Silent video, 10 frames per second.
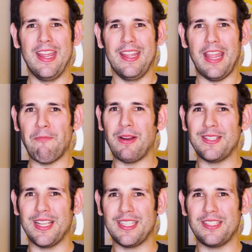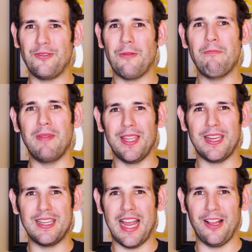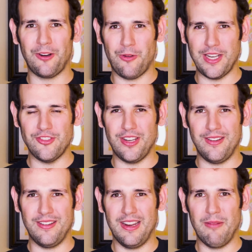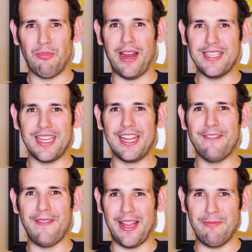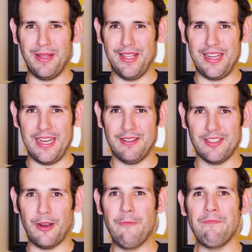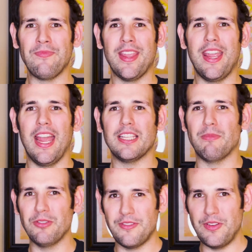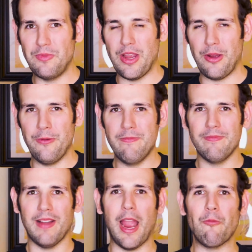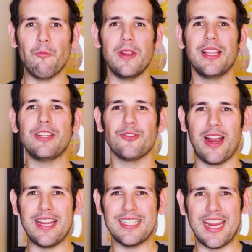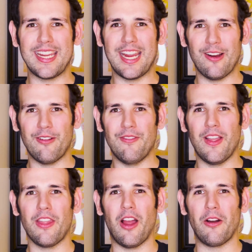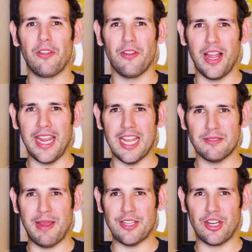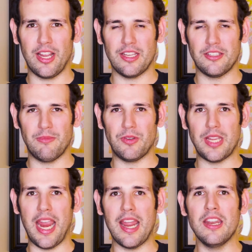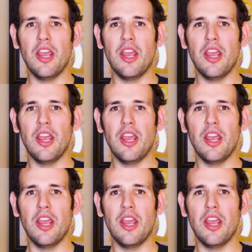that brings us to the $1 million question, pricing and availability. So as most of you know, I really try and take care of our ThoughtCast Magic customers, and